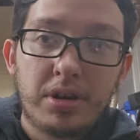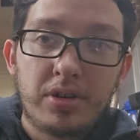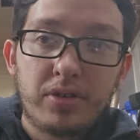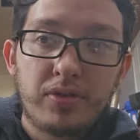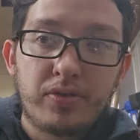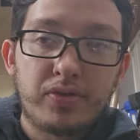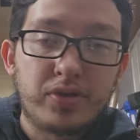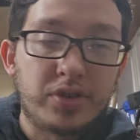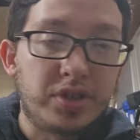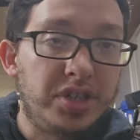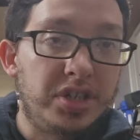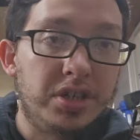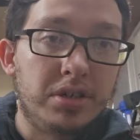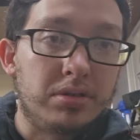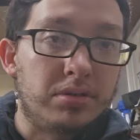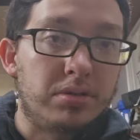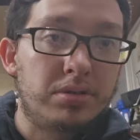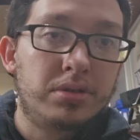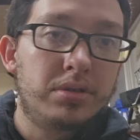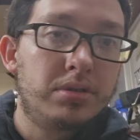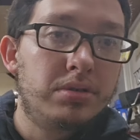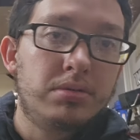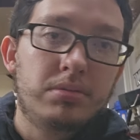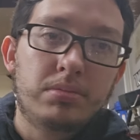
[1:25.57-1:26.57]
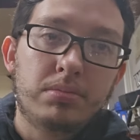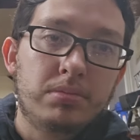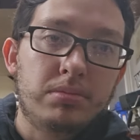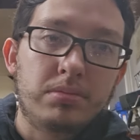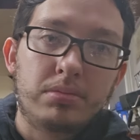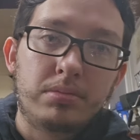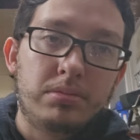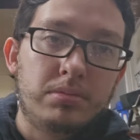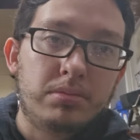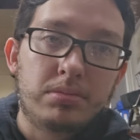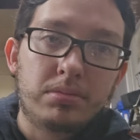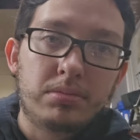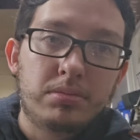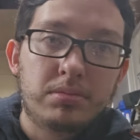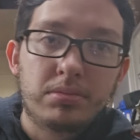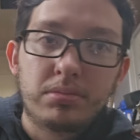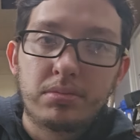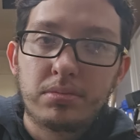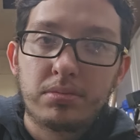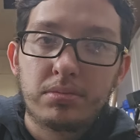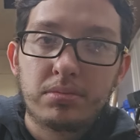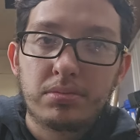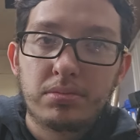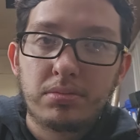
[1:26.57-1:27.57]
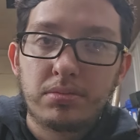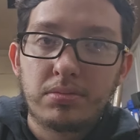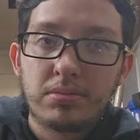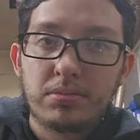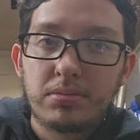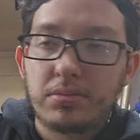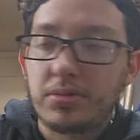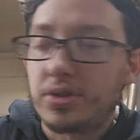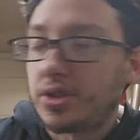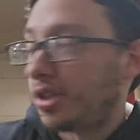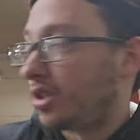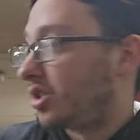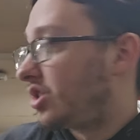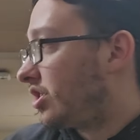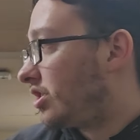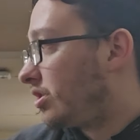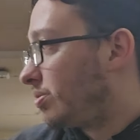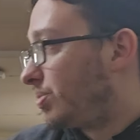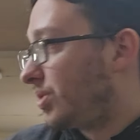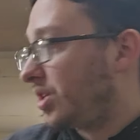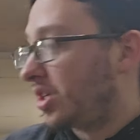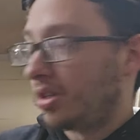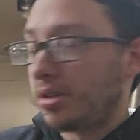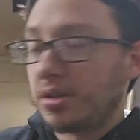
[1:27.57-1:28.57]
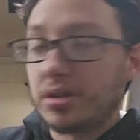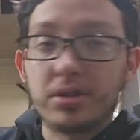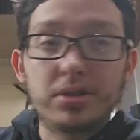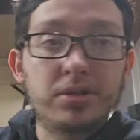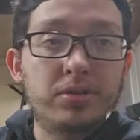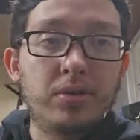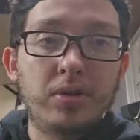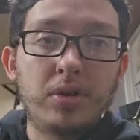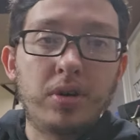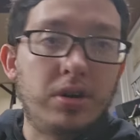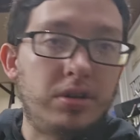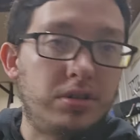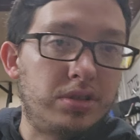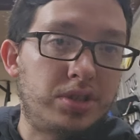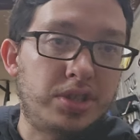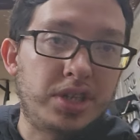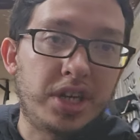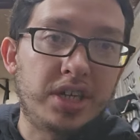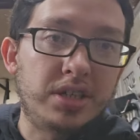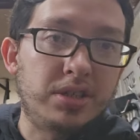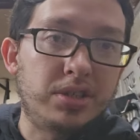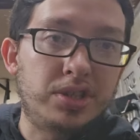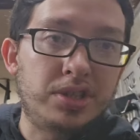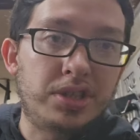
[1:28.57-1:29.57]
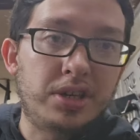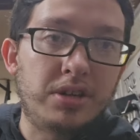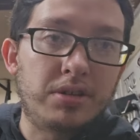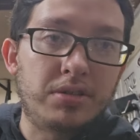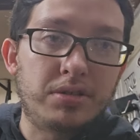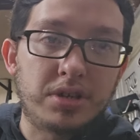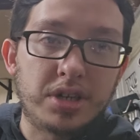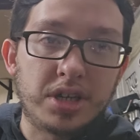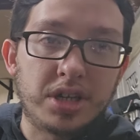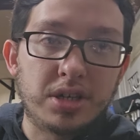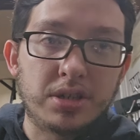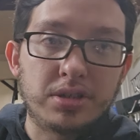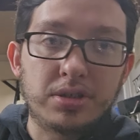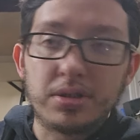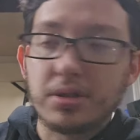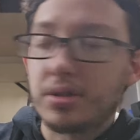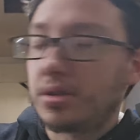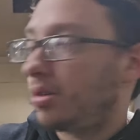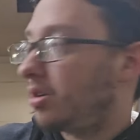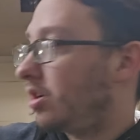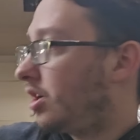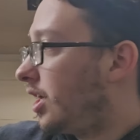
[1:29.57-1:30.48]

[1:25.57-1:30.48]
for years. Since it's been in this car, it's had a standard gasket.